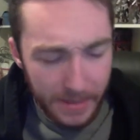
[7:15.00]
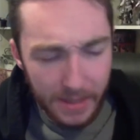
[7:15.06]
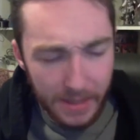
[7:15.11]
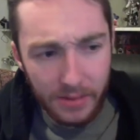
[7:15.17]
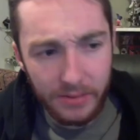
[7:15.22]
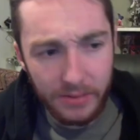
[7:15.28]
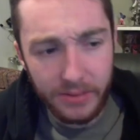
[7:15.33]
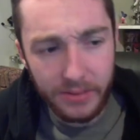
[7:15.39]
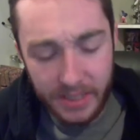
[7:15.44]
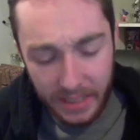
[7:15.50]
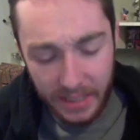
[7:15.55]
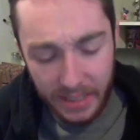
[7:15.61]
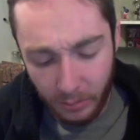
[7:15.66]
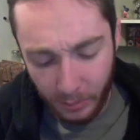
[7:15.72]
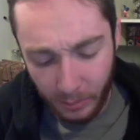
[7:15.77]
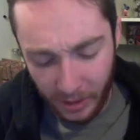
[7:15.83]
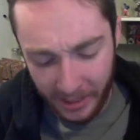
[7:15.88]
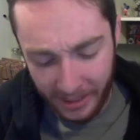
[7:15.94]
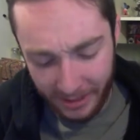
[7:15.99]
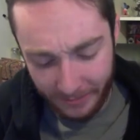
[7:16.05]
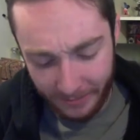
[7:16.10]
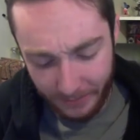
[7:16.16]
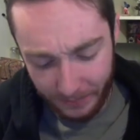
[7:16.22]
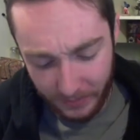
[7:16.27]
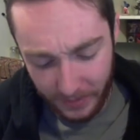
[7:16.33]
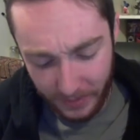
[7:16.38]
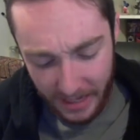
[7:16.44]
The single player
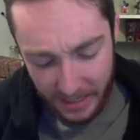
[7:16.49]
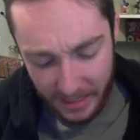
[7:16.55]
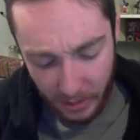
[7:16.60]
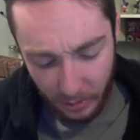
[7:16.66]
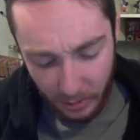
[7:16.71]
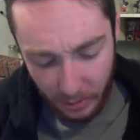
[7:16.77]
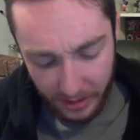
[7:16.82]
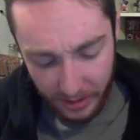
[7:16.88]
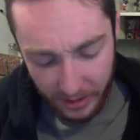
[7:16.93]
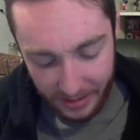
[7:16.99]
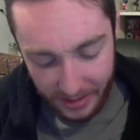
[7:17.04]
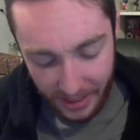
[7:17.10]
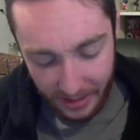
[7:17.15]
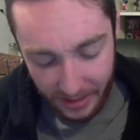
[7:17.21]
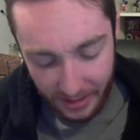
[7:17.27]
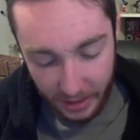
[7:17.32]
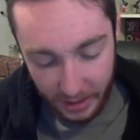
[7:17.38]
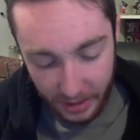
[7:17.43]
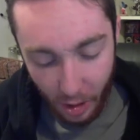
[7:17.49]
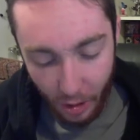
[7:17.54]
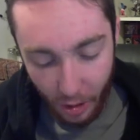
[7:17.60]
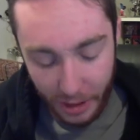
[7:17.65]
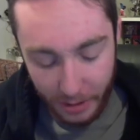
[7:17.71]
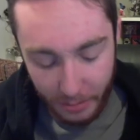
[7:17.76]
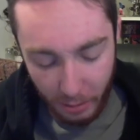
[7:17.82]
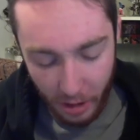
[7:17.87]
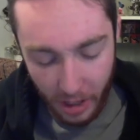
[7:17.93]
has me really excited because all
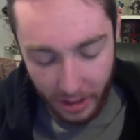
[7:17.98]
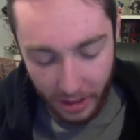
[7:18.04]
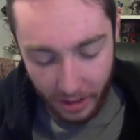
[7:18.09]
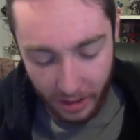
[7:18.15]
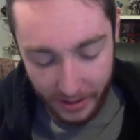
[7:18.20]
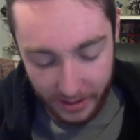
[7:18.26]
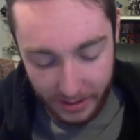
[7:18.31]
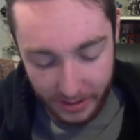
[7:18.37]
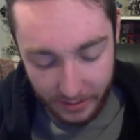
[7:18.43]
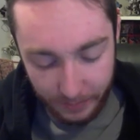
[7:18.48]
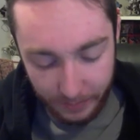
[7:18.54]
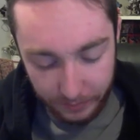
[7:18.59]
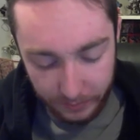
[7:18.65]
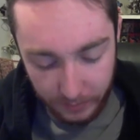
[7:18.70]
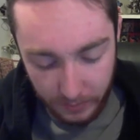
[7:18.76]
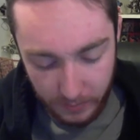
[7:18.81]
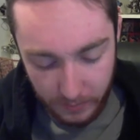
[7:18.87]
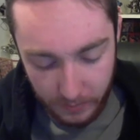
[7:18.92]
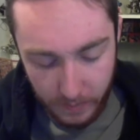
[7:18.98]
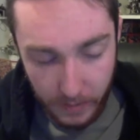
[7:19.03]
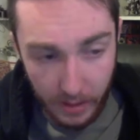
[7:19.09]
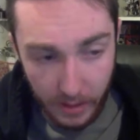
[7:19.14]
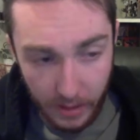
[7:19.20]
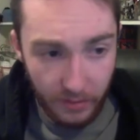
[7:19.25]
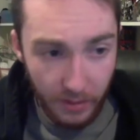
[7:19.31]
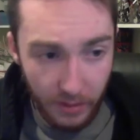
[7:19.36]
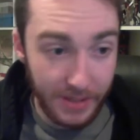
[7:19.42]
your progress
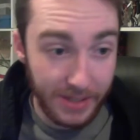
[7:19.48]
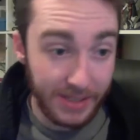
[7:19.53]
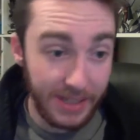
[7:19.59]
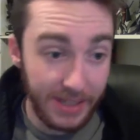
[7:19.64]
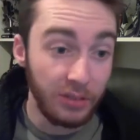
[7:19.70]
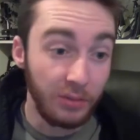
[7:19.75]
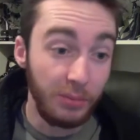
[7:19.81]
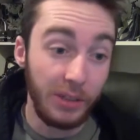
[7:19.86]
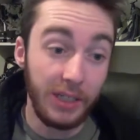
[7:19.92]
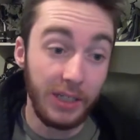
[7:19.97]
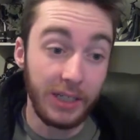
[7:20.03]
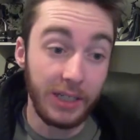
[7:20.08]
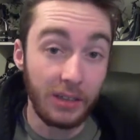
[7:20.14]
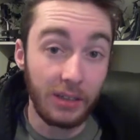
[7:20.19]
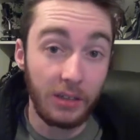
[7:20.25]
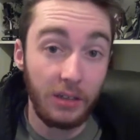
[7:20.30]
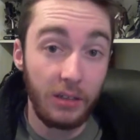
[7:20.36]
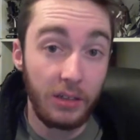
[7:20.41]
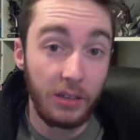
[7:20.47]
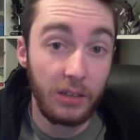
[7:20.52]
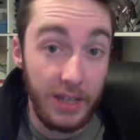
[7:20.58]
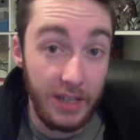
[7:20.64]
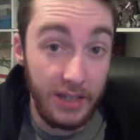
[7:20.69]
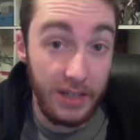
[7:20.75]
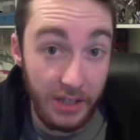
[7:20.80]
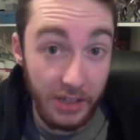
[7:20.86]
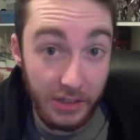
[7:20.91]
from the single player
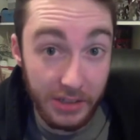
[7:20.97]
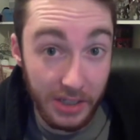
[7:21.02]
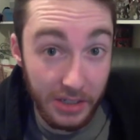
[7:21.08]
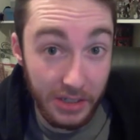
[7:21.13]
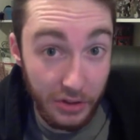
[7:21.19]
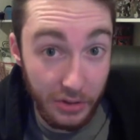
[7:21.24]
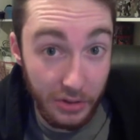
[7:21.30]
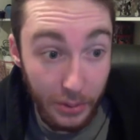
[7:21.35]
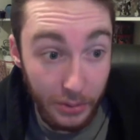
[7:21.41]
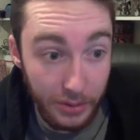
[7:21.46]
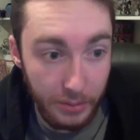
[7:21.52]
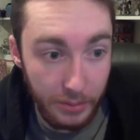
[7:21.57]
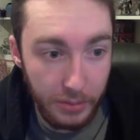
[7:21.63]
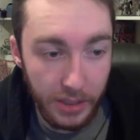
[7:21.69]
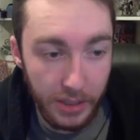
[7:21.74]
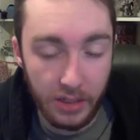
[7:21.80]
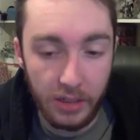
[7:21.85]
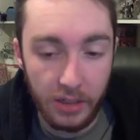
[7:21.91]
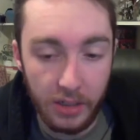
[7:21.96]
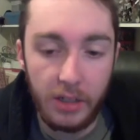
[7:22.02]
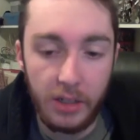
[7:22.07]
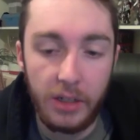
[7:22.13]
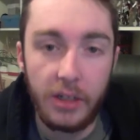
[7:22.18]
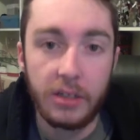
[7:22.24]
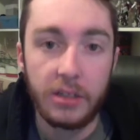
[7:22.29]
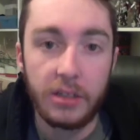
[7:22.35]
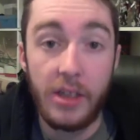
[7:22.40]
continues into the multiplayer.
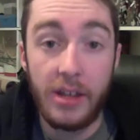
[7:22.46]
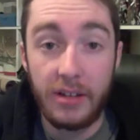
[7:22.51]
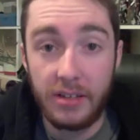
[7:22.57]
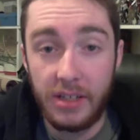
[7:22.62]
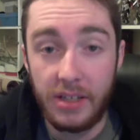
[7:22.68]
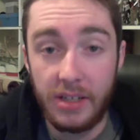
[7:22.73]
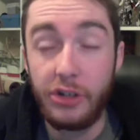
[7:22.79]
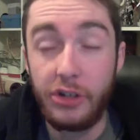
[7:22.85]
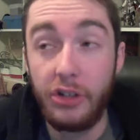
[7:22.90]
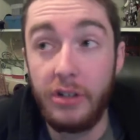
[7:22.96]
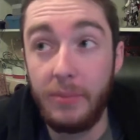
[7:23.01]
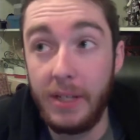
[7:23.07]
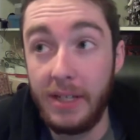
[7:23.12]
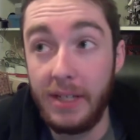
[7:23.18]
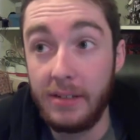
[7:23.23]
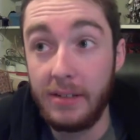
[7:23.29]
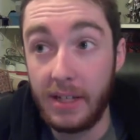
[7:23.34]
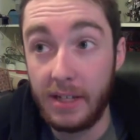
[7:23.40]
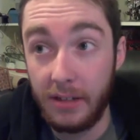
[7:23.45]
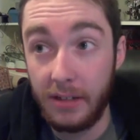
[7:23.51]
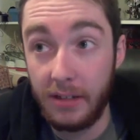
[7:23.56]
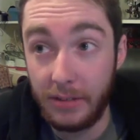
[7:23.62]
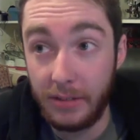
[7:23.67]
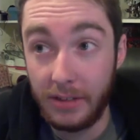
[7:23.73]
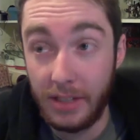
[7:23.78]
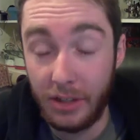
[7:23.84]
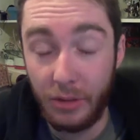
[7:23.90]
So that essentially means that a
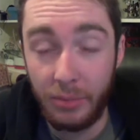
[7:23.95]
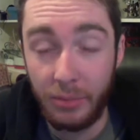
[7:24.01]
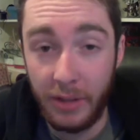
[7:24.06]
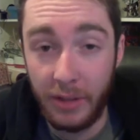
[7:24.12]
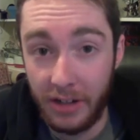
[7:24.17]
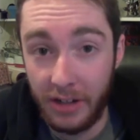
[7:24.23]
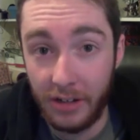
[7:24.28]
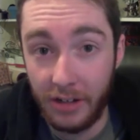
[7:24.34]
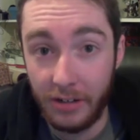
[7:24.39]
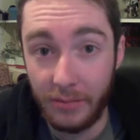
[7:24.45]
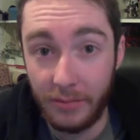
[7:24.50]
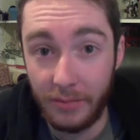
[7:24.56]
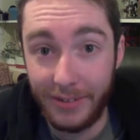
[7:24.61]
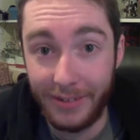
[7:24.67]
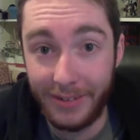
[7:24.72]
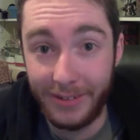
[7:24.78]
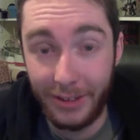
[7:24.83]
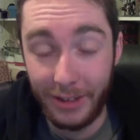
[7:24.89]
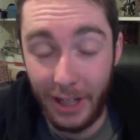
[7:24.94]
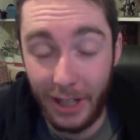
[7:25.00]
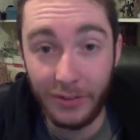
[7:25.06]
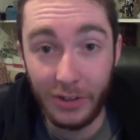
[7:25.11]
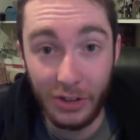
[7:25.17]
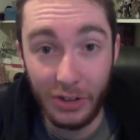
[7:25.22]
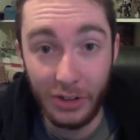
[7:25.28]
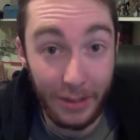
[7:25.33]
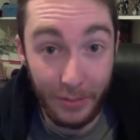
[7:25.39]
single player
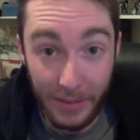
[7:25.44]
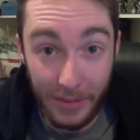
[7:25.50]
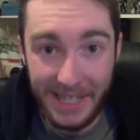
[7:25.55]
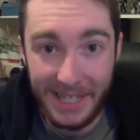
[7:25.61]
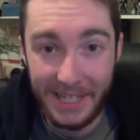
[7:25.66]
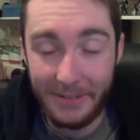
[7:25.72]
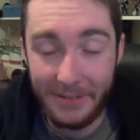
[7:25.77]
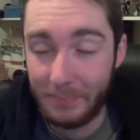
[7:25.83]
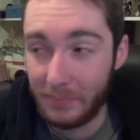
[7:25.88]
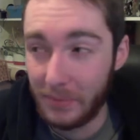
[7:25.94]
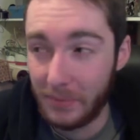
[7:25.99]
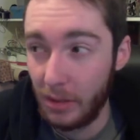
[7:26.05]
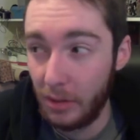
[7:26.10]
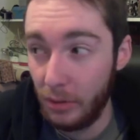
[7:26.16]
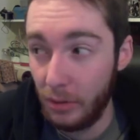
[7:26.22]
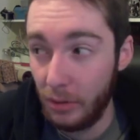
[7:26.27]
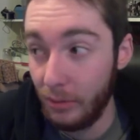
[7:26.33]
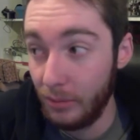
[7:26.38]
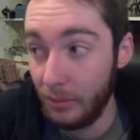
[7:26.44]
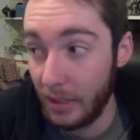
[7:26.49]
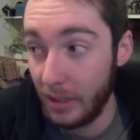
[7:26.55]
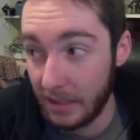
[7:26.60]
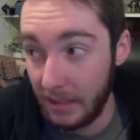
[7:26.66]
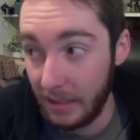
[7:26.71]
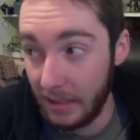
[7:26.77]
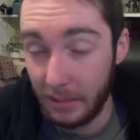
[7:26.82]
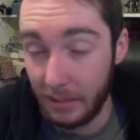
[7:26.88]
lover like me, who
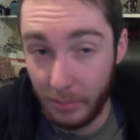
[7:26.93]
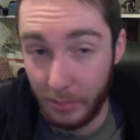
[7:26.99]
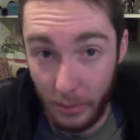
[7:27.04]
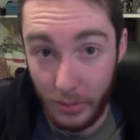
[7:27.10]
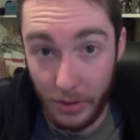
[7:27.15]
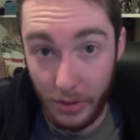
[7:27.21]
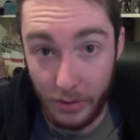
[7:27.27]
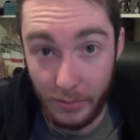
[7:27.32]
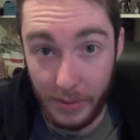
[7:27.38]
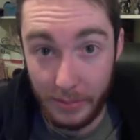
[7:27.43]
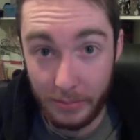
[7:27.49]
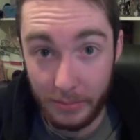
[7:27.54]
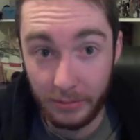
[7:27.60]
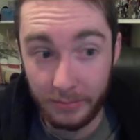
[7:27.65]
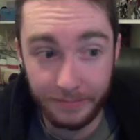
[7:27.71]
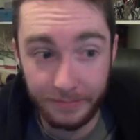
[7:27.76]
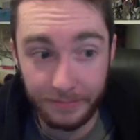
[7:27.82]
doesn't like to play with other people,